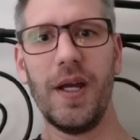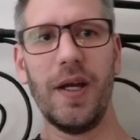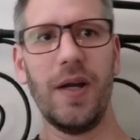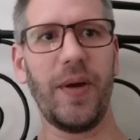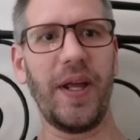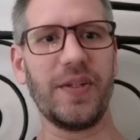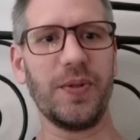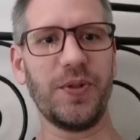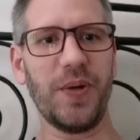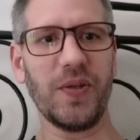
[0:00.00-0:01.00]
Okay, so we'll
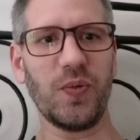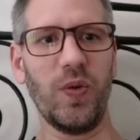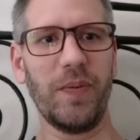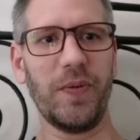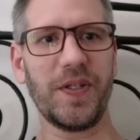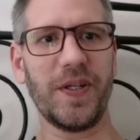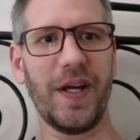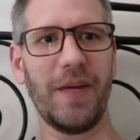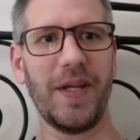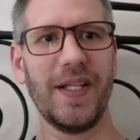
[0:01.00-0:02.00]
try this one more
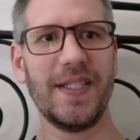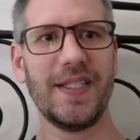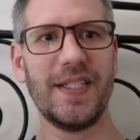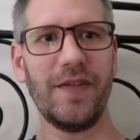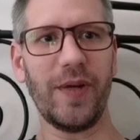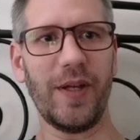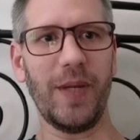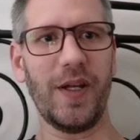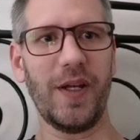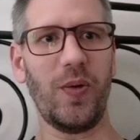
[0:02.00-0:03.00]
time, see if we can beat
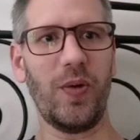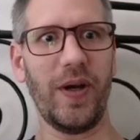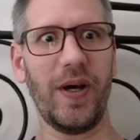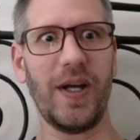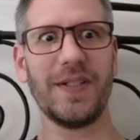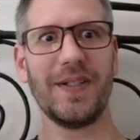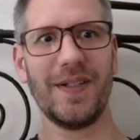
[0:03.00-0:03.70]
it or not.